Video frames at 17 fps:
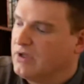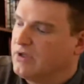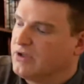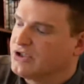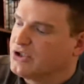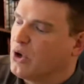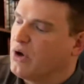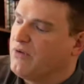
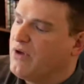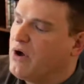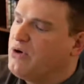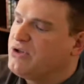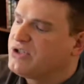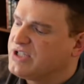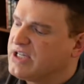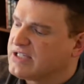So
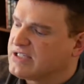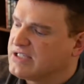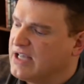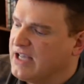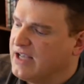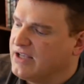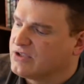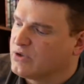those 6
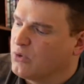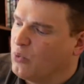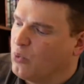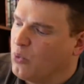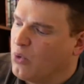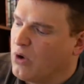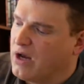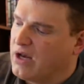things,
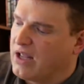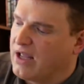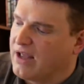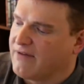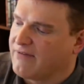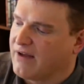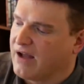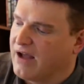what
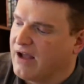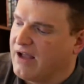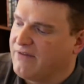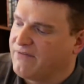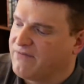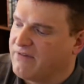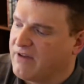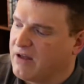have I
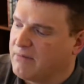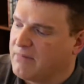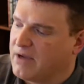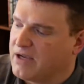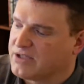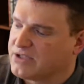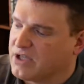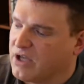found
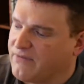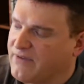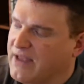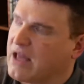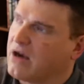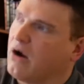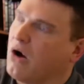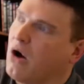myself
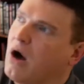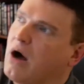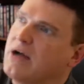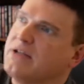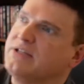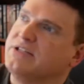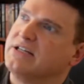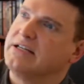at
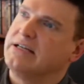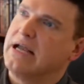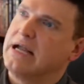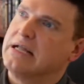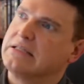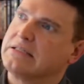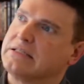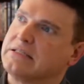odds
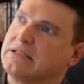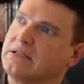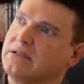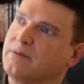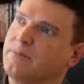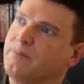against?